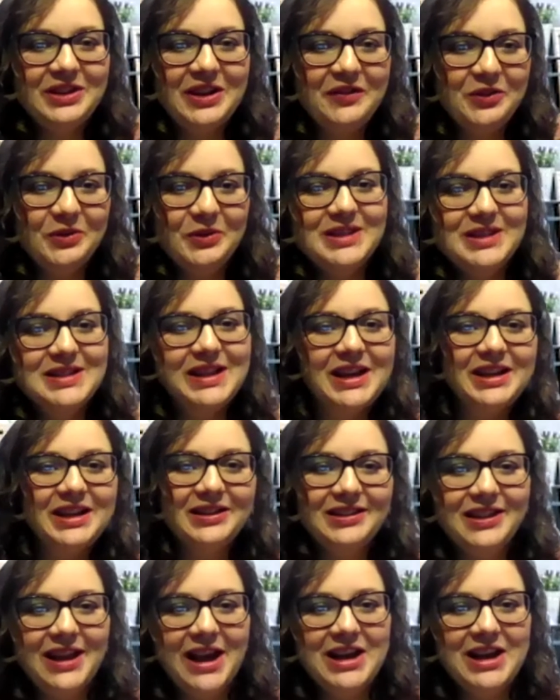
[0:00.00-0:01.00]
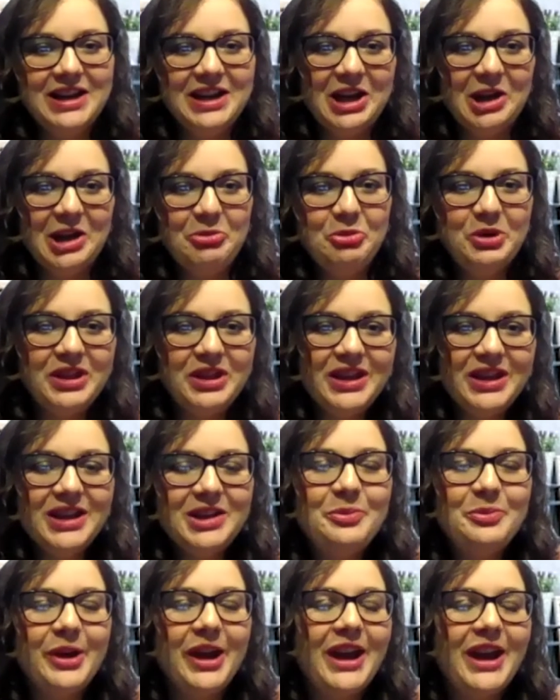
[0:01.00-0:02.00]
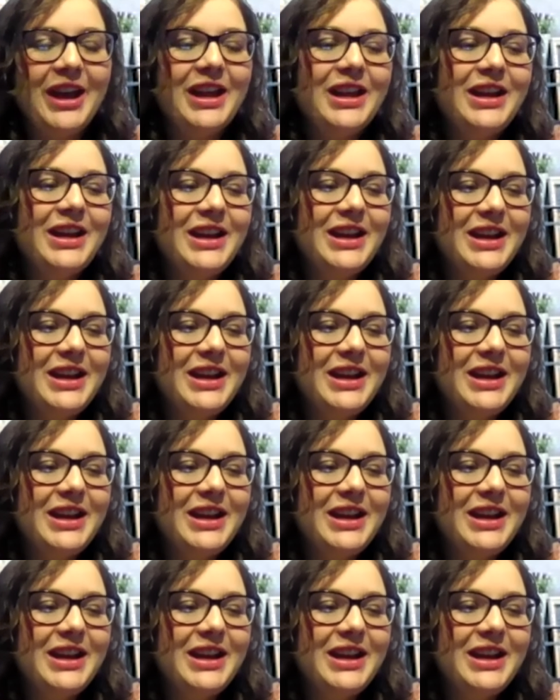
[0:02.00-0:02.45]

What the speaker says: everyone's like lightening up with it. But